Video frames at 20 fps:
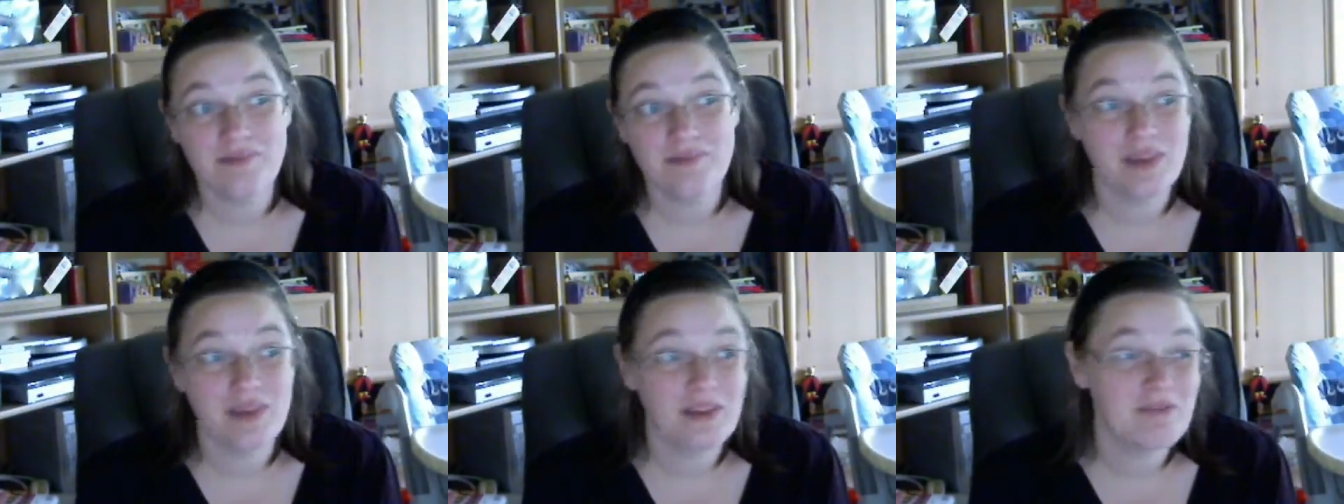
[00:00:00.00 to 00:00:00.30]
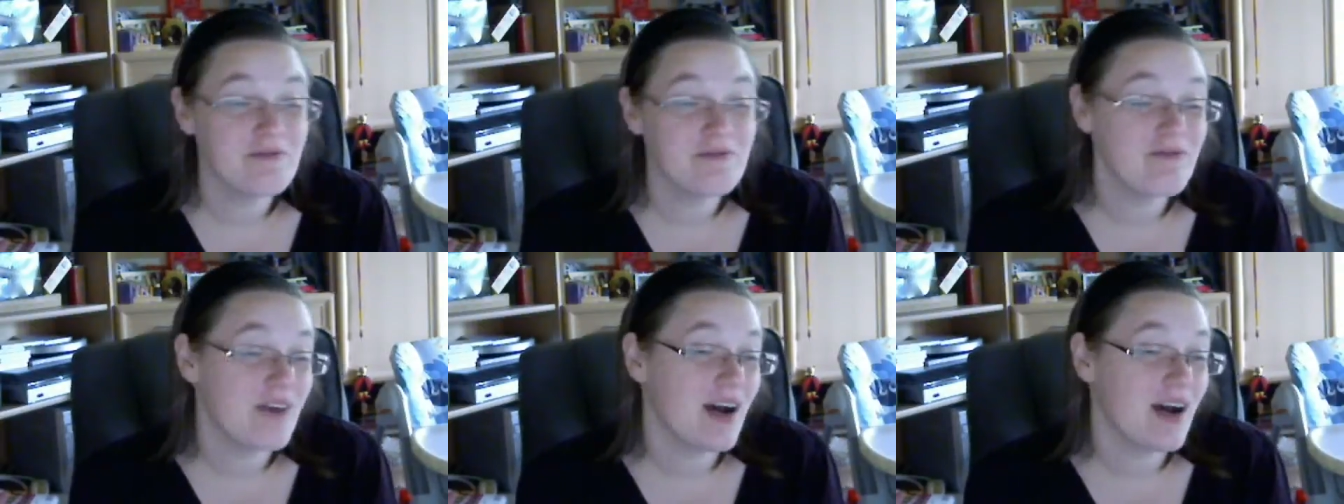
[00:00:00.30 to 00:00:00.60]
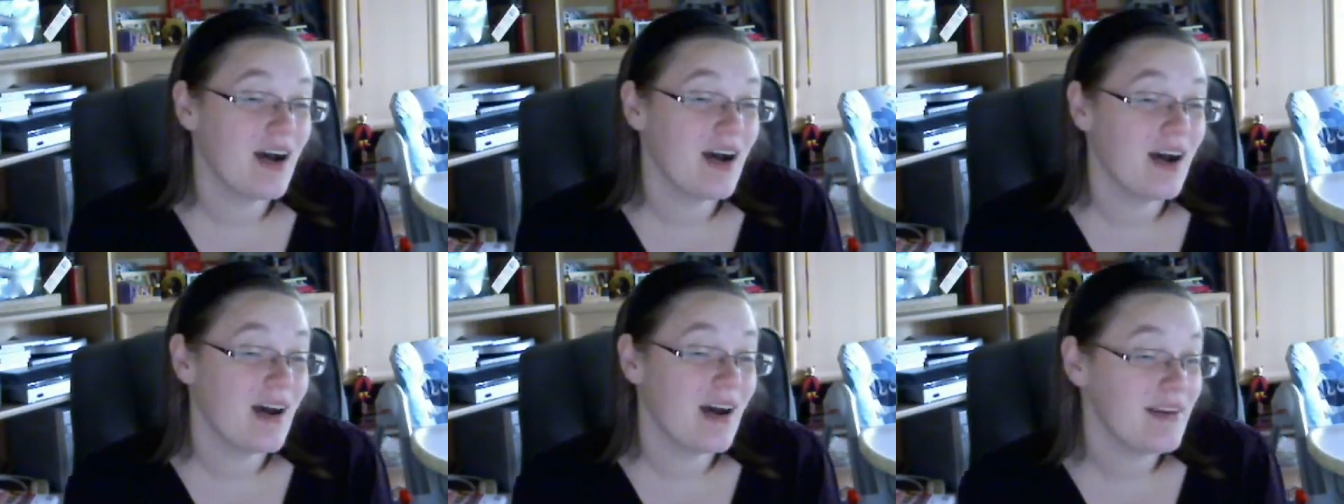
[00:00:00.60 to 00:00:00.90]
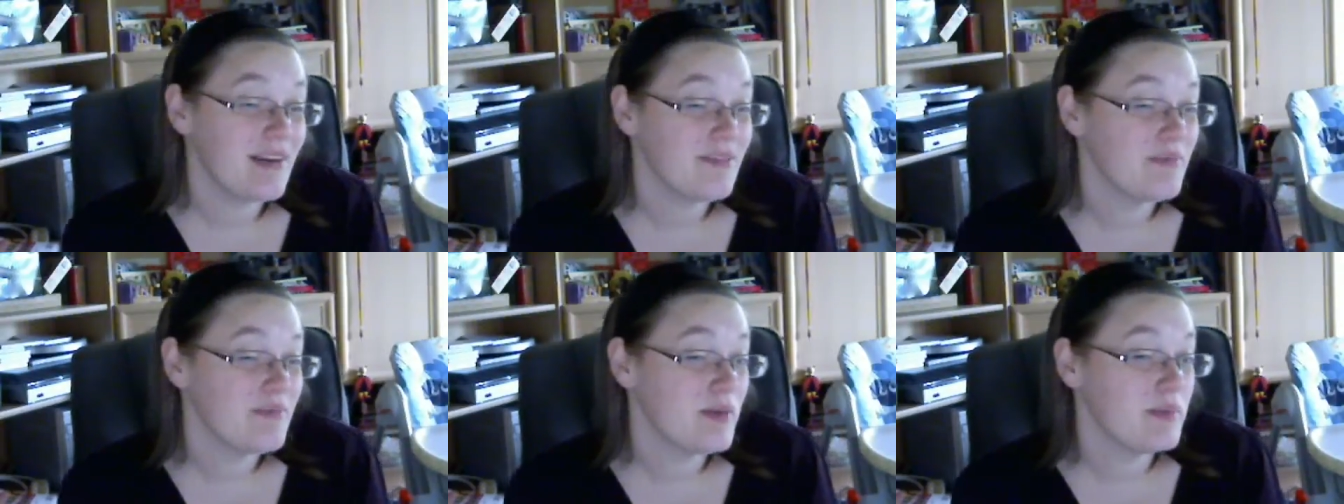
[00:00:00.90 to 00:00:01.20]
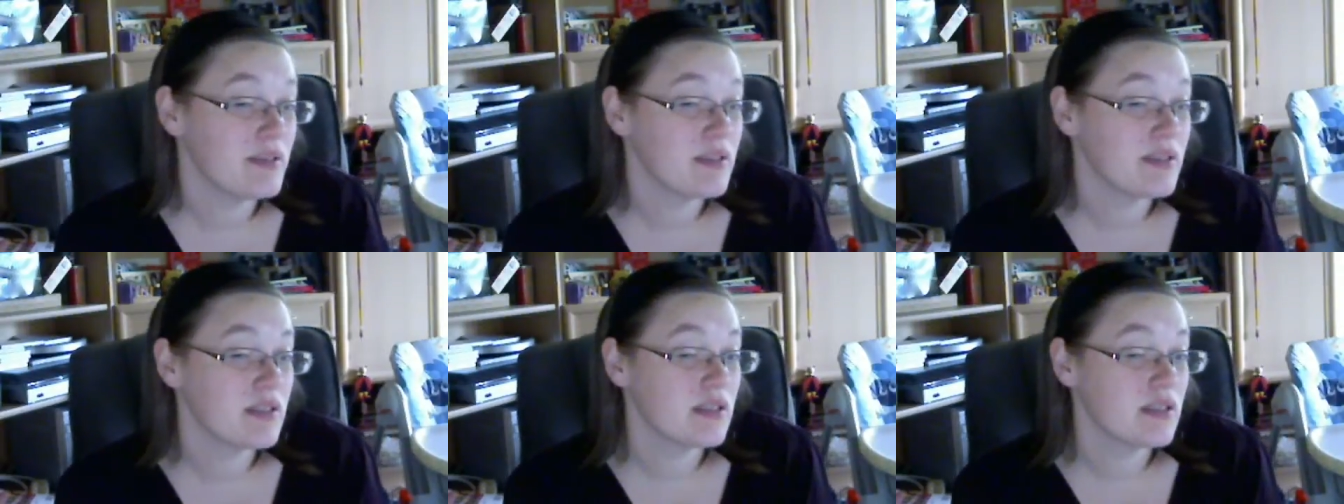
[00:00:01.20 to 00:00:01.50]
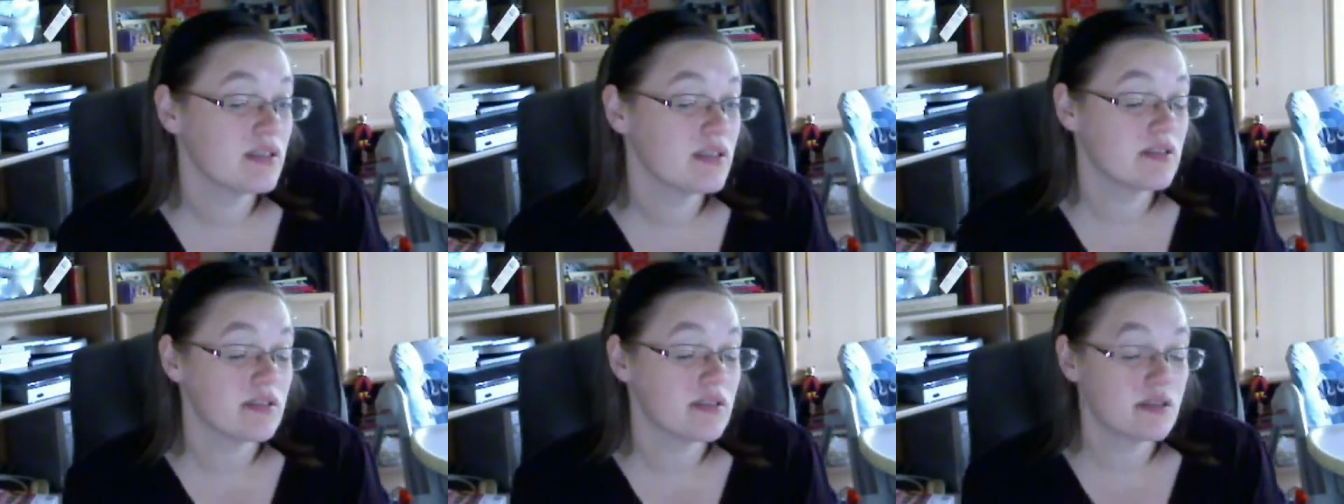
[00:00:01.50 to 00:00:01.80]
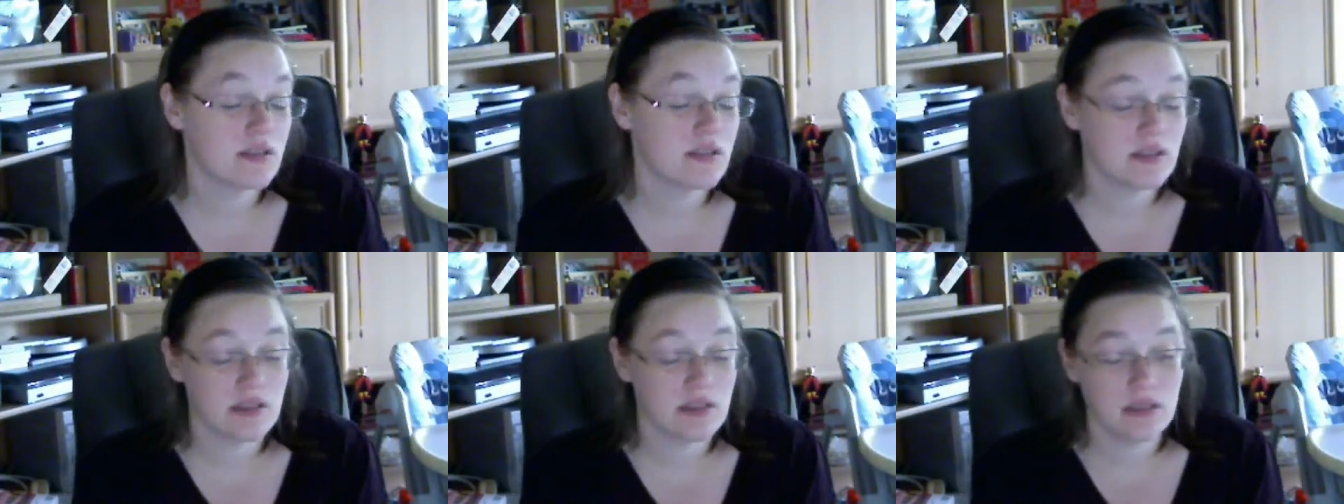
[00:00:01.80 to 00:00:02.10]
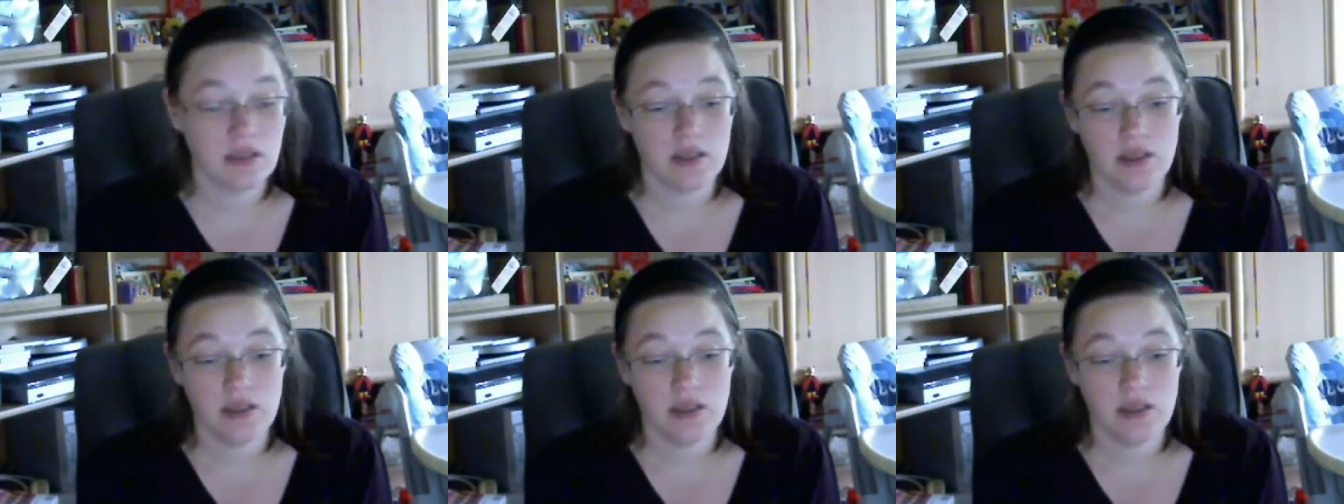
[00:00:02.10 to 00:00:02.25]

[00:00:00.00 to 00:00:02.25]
a 5, maybe a 6.